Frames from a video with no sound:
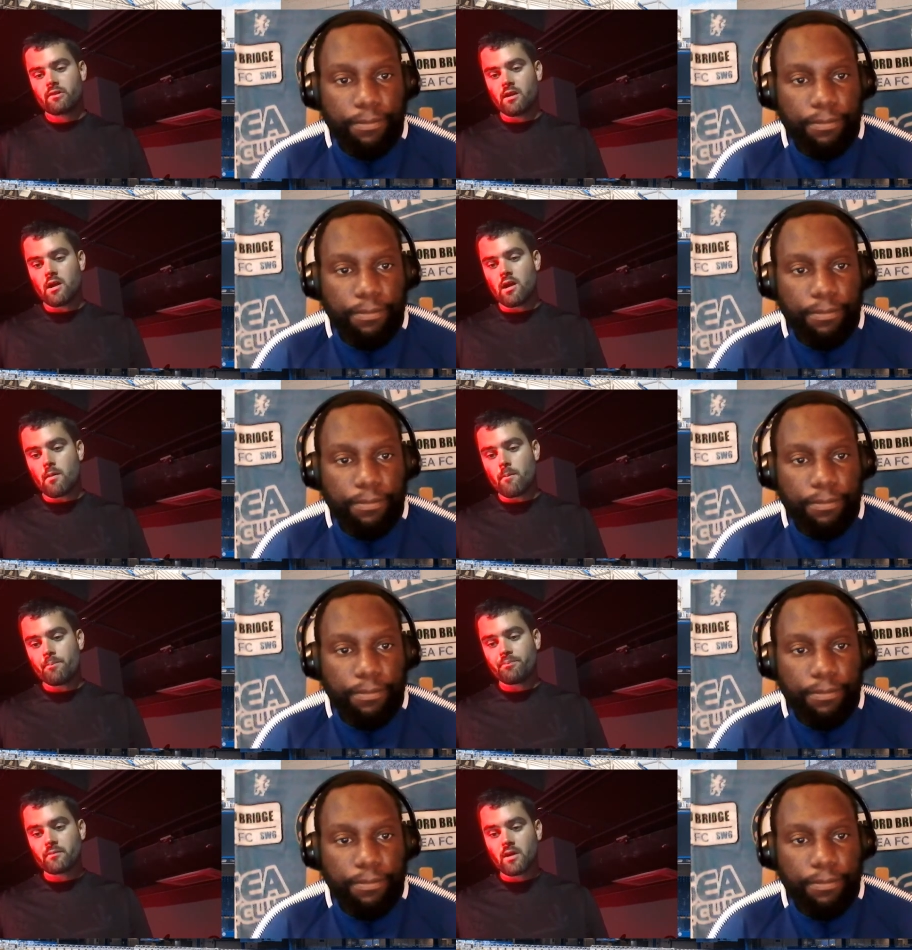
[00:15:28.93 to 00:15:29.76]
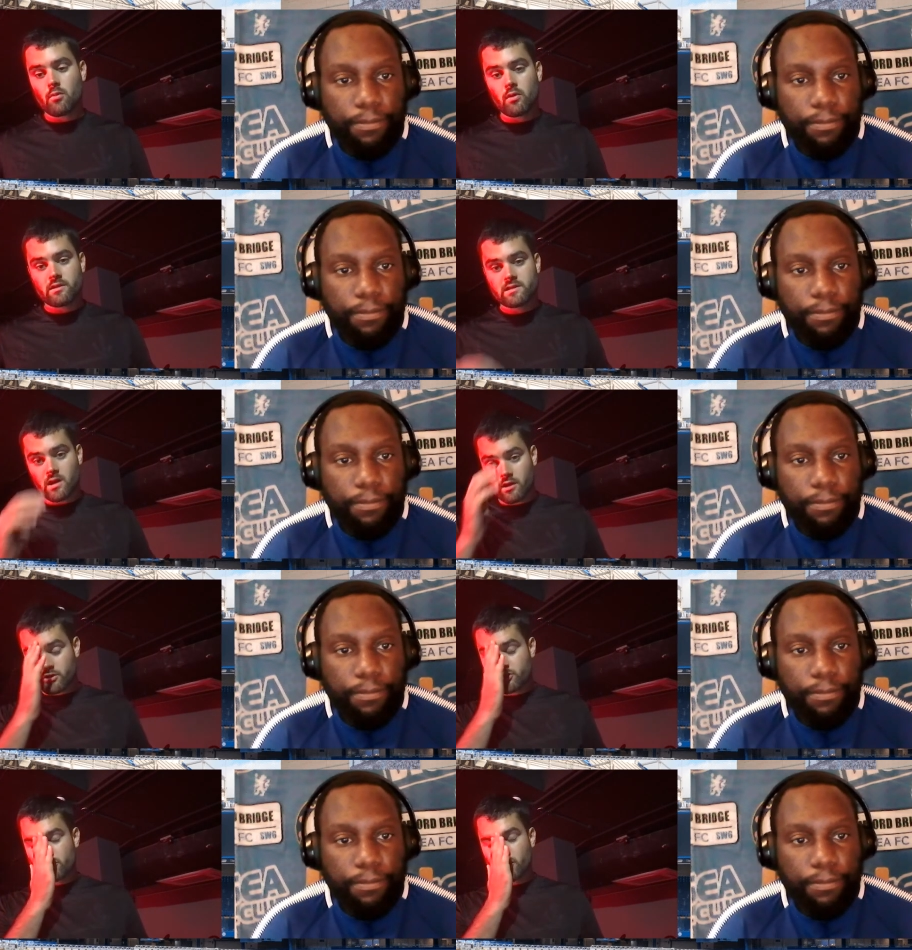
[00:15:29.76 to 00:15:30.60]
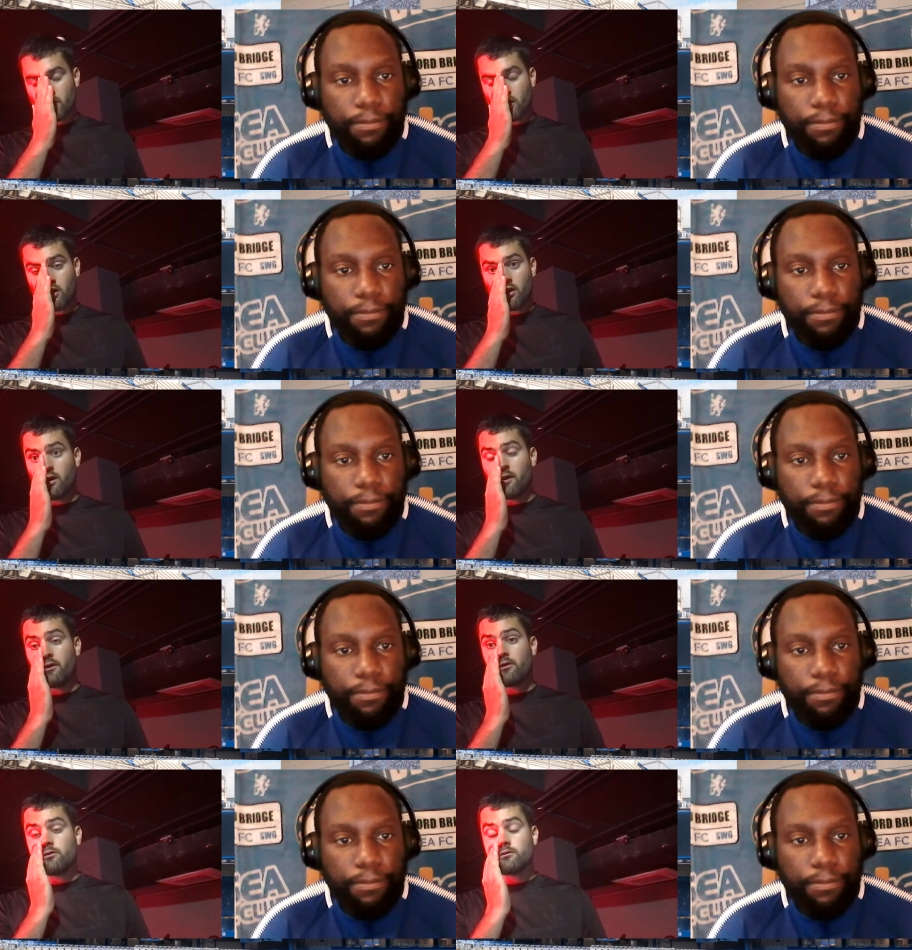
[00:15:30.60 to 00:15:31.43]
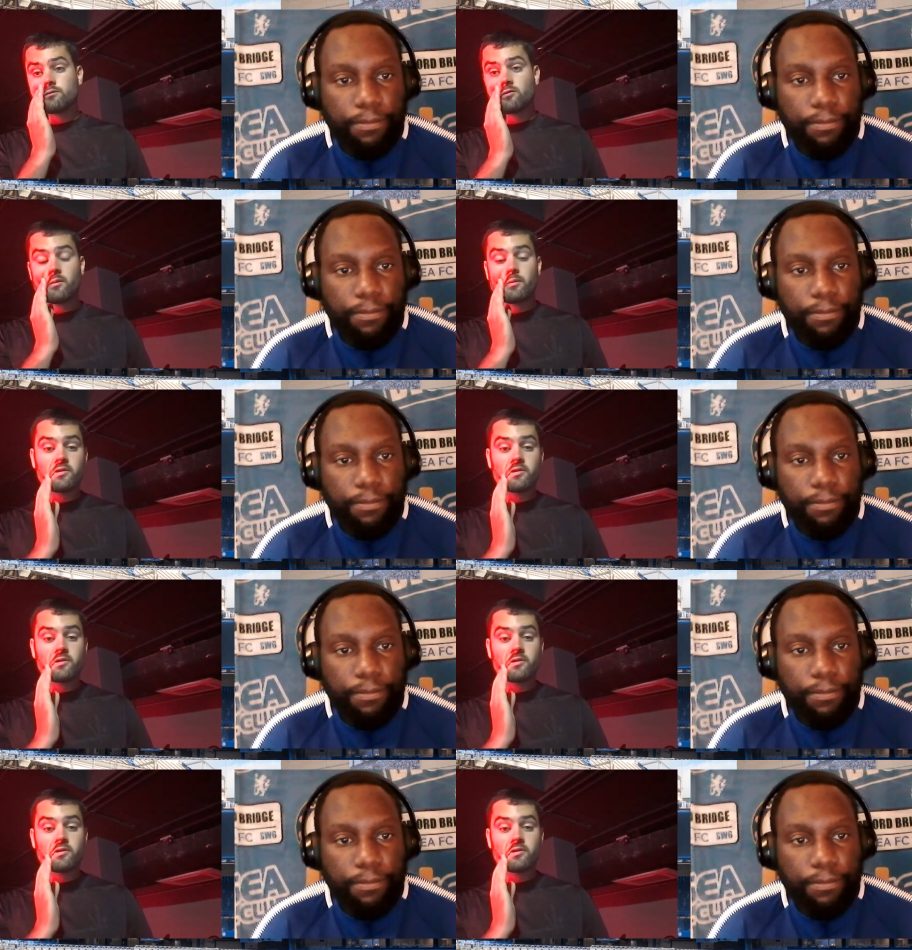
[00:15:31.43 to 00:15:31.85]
Speaker 1: Um, I want to touch on Robert